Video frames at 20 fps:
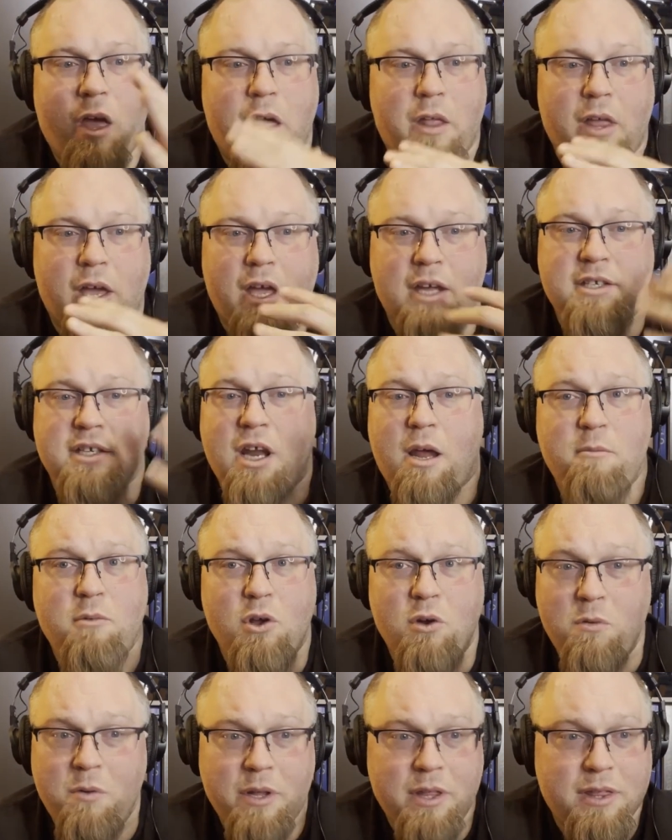like I said, I'm
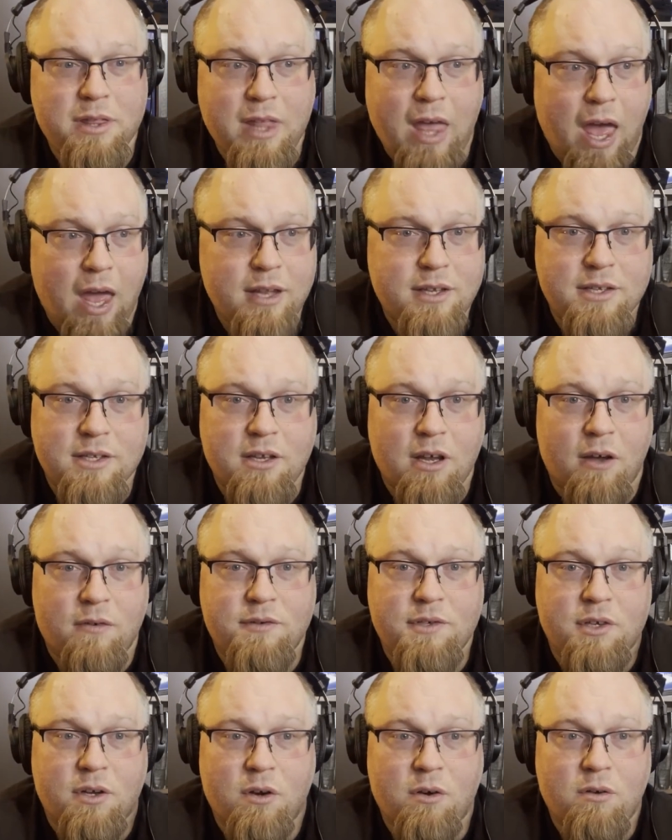new with that
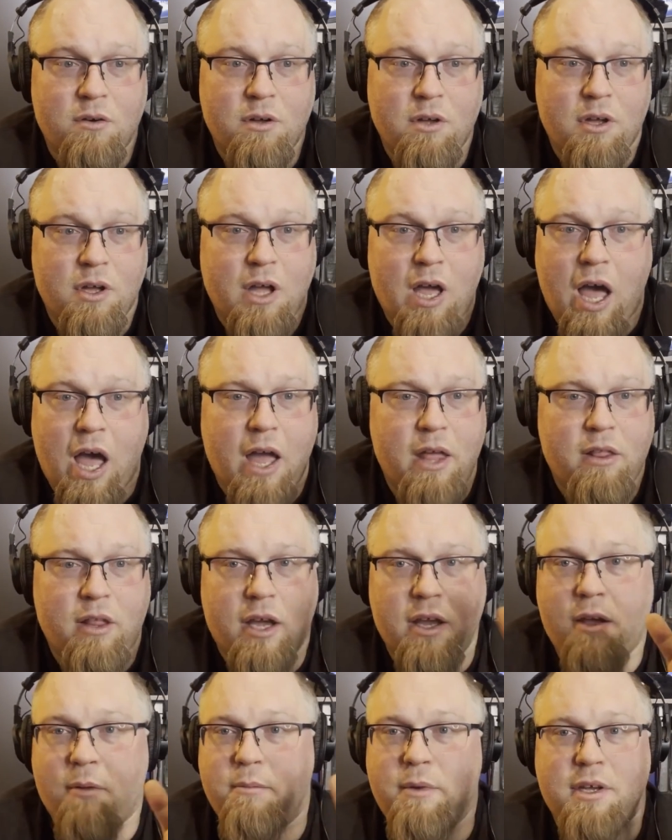stuff, so I
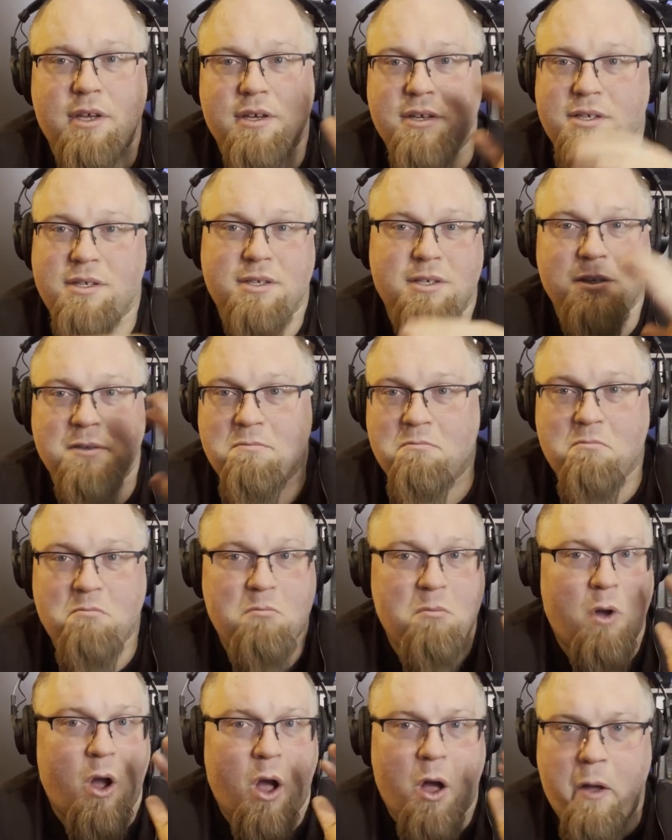like them because
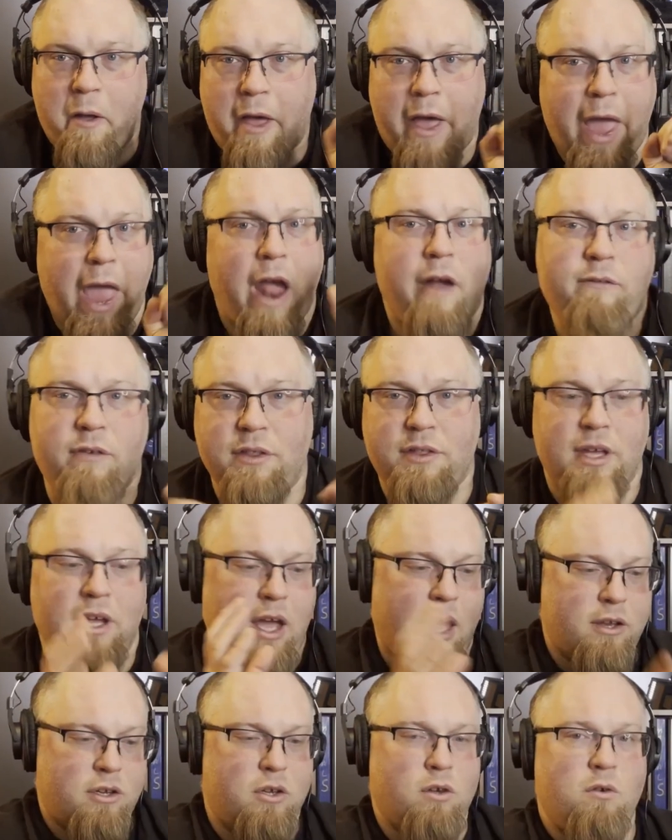everything
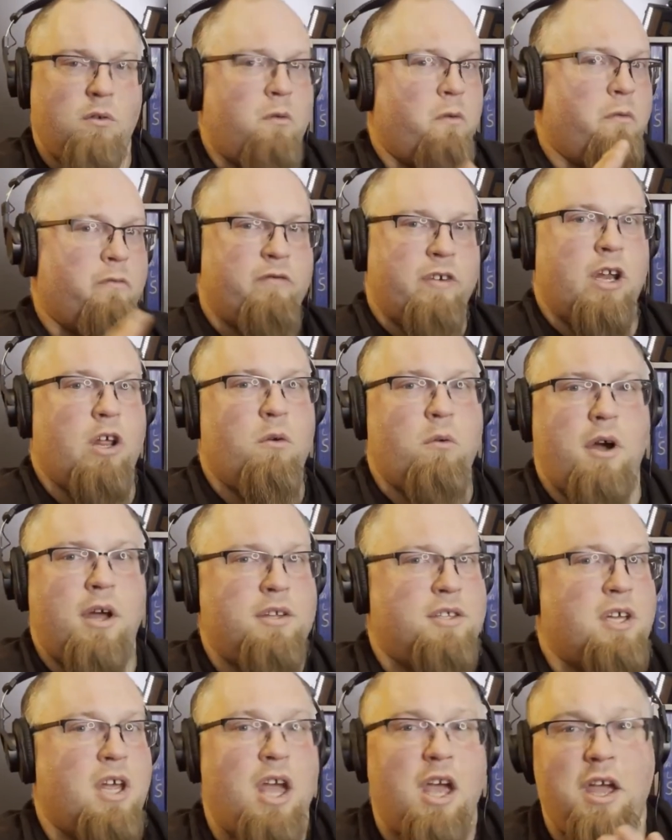I do video
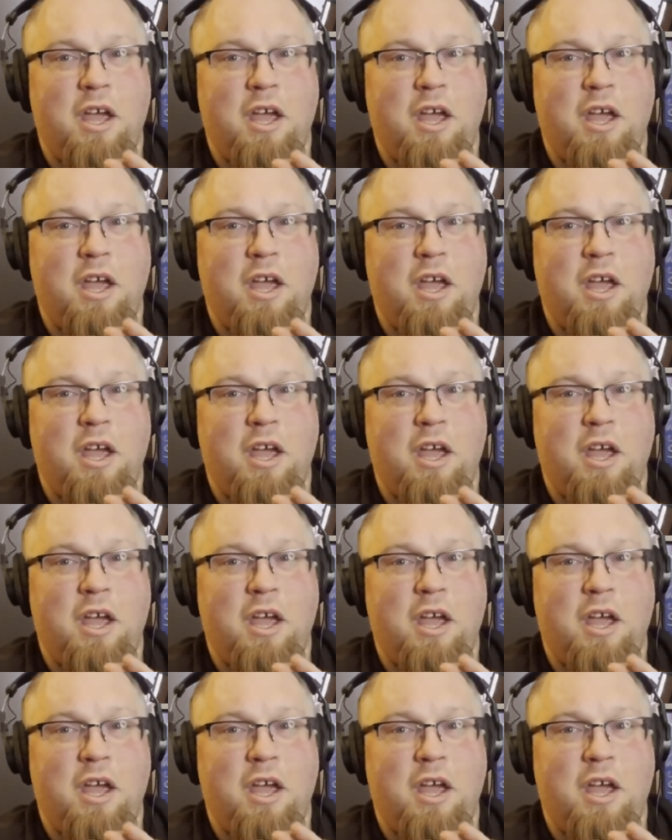wise